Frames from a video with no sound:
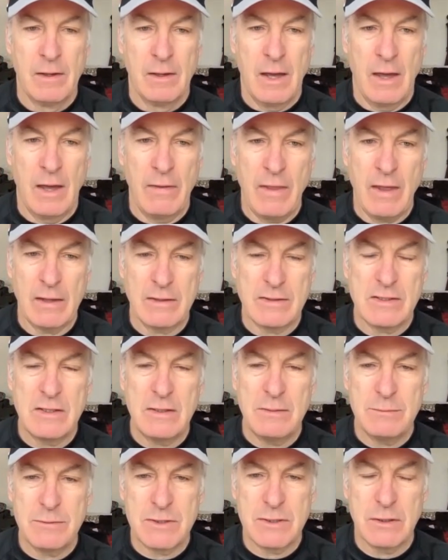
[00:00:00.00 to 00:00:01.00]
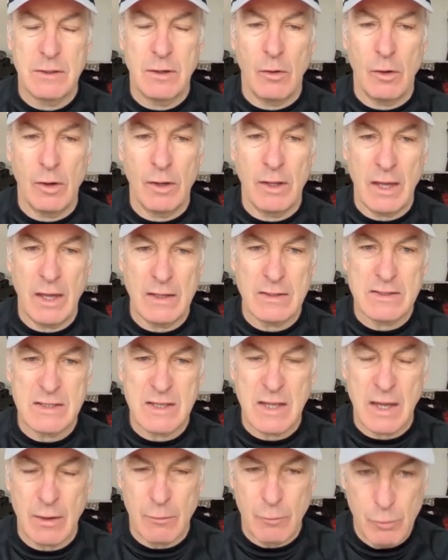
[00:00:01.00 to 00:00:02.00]
And that seems to go against
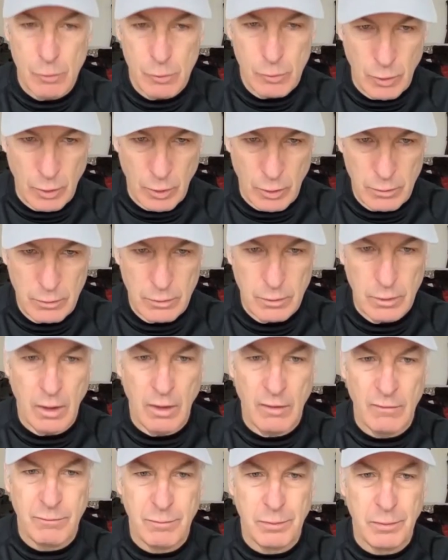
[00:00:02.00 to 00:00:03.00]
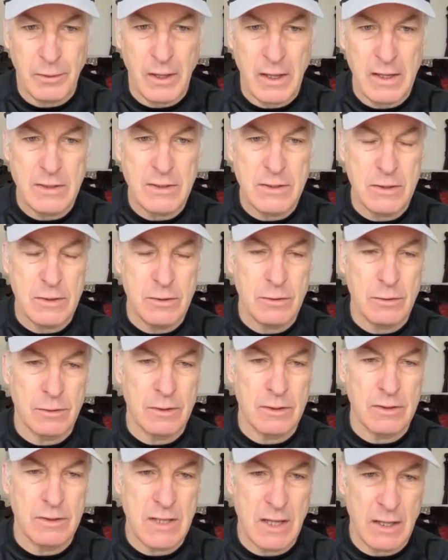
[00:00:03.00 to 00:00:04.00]
that rule of play to your
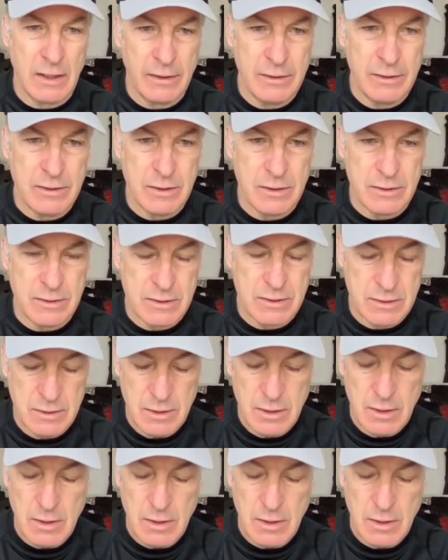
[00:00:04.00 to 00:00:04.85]
intelligence.